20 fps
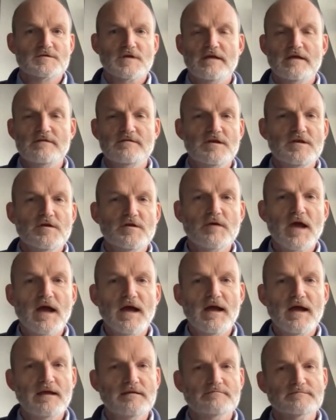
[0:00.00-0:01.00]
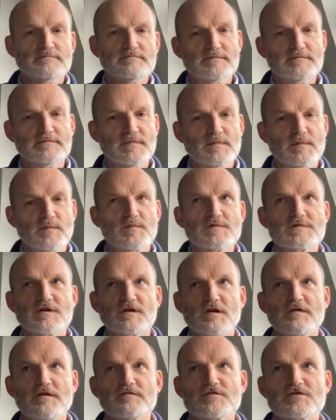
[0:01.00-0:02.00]
In the UK, there's a
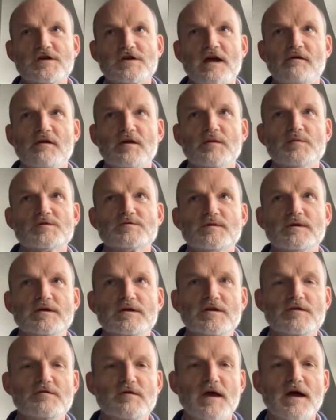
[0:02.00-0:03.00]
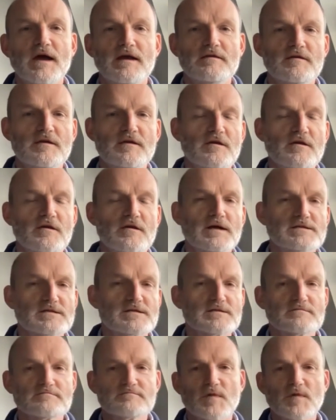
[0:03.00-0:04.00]
lot of sharing between UK and the
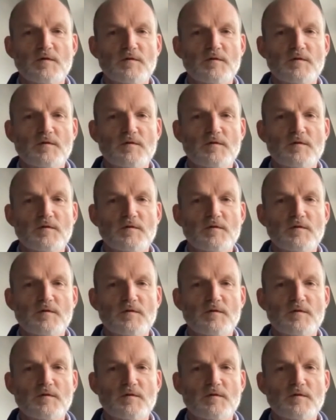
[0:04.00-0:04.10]
US,